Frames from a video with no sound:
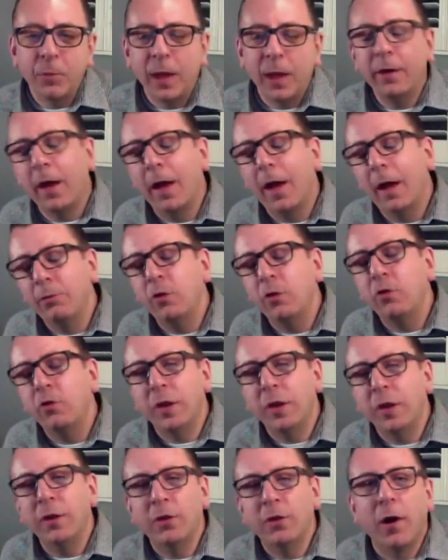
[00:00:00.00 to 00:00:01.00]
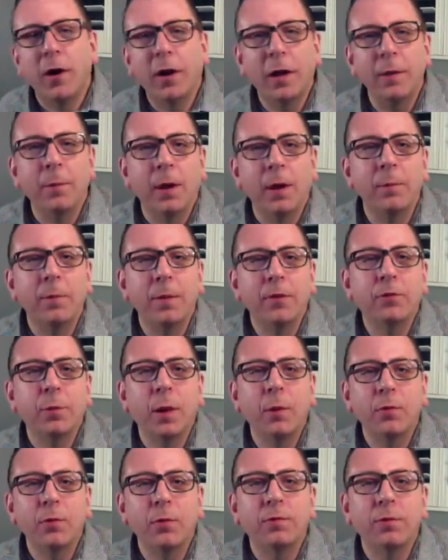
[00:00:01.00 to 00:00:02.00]
And to have Eugene talking about him in
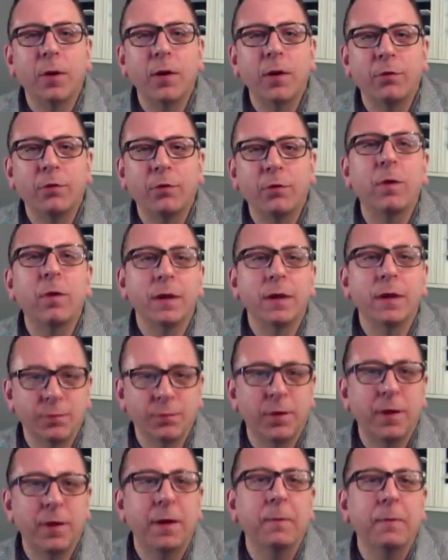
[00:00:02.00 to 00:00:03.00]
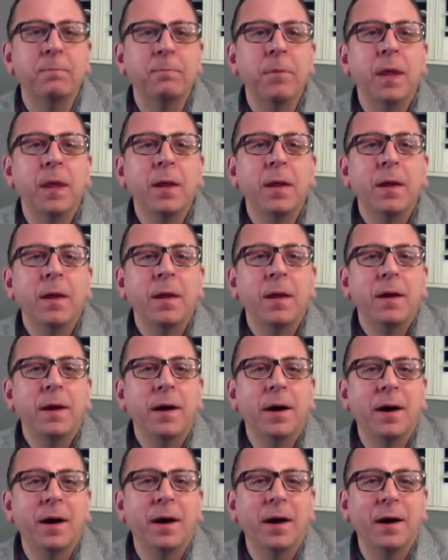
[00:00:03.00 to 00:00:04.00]
this way was very thrilling for
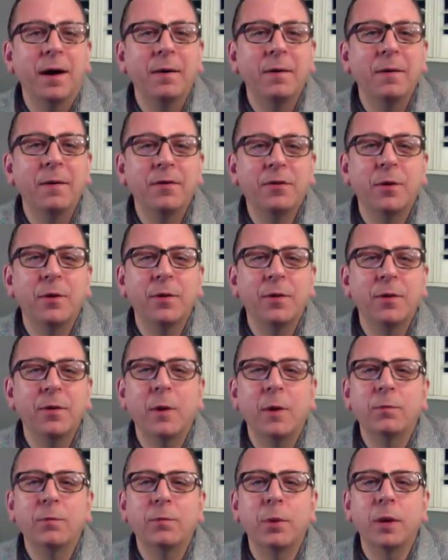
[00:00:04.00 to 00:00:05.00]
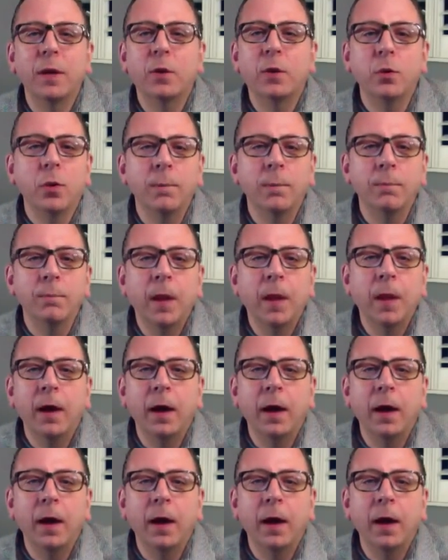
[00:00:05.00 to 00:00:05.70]
him. So that was pretty cool.